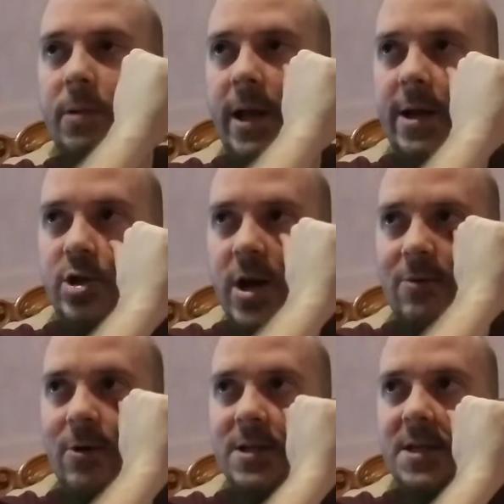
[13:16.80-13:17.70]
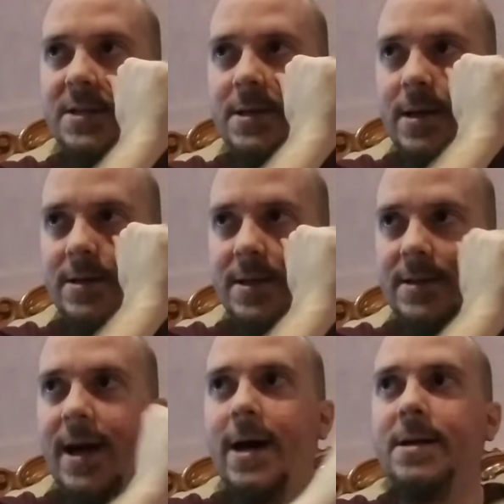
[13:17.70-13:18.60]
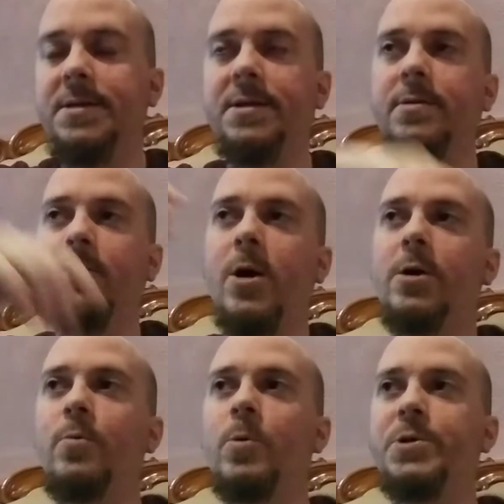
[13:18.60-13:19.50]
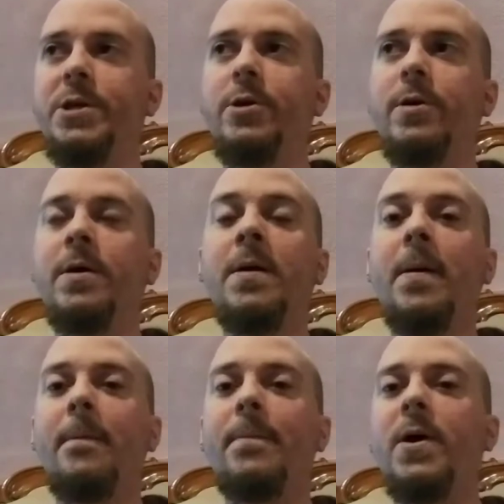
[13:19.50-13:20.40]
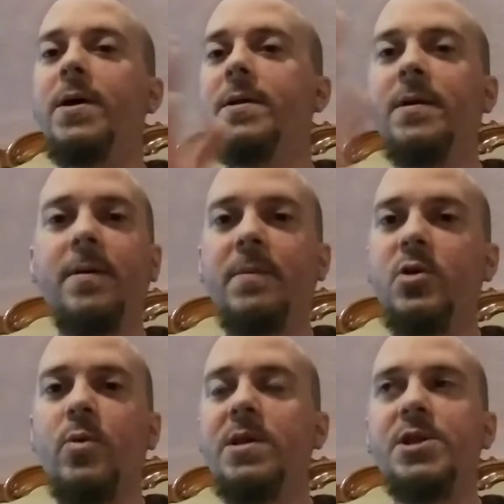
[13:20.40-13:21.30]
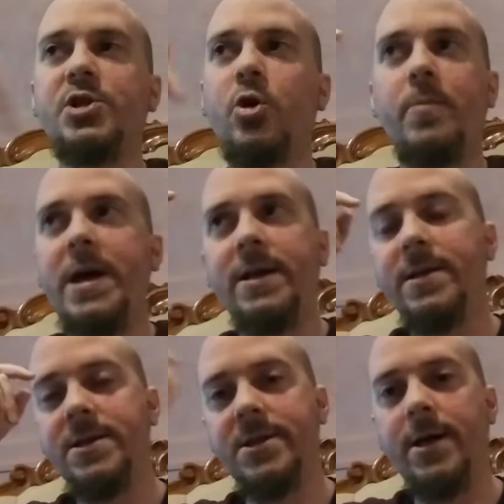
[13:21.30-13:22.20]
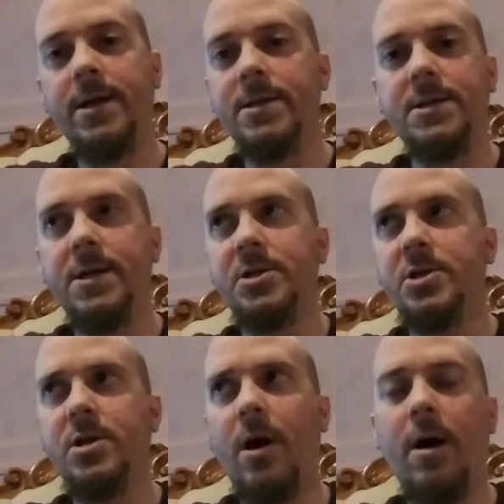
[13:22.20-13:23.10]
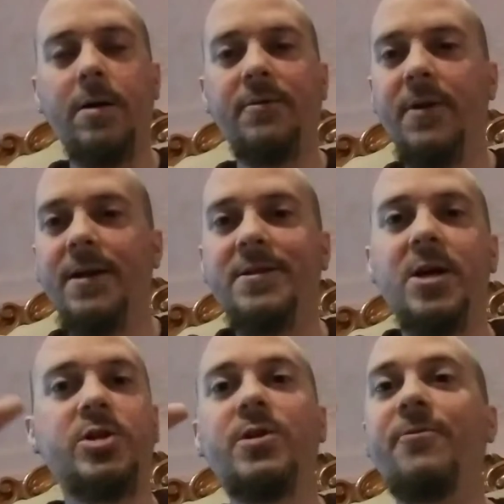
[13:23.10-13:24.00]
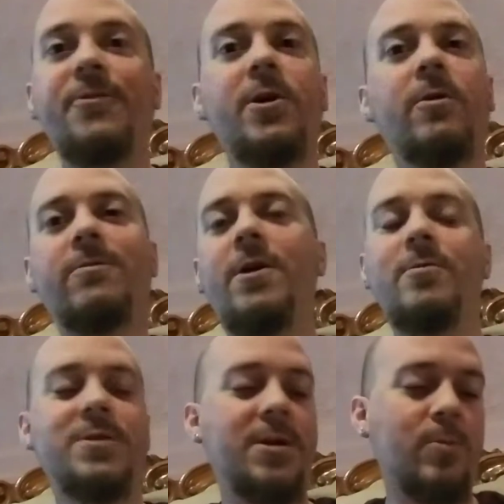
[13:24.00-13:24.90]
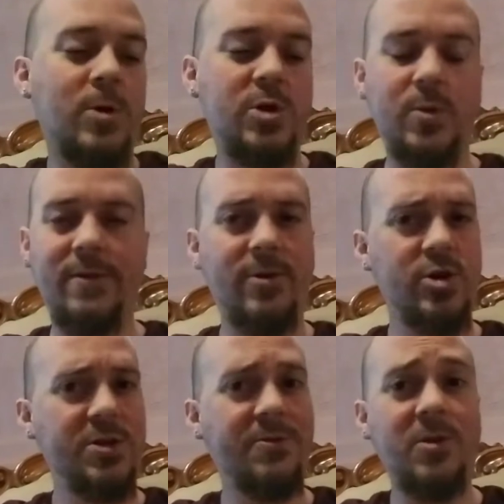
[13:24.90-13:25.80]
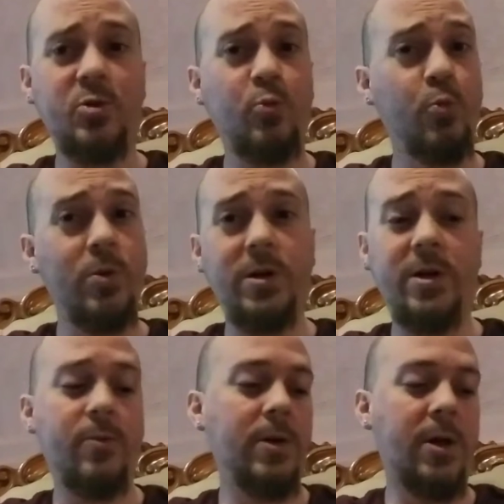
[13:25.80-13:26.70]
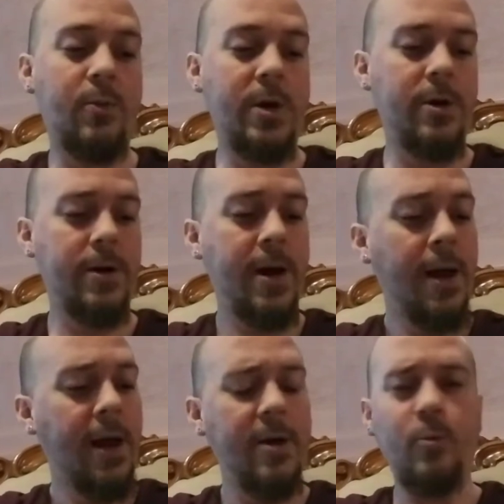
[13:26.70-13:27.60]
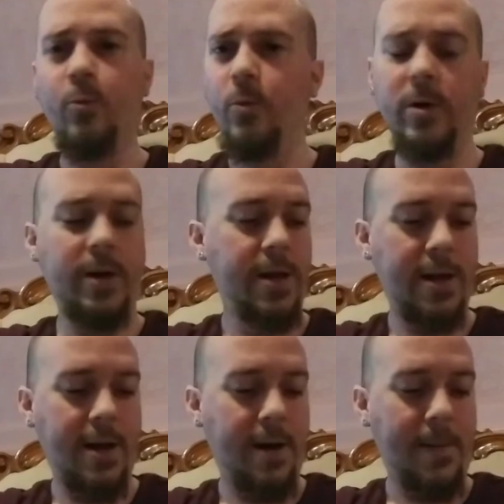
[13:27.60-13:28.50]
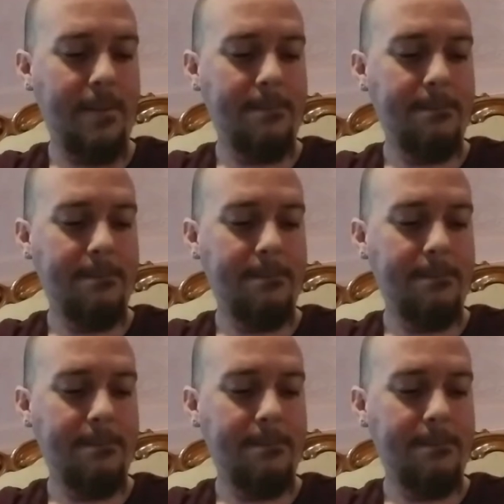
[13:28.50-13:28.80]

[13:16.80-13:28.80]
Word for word: playing jack frost as a as a dad as a rock and roll singer but between the snowman and the son. It's it's not it doesn't feel father son whatsoever. It just feels really really weird and really um,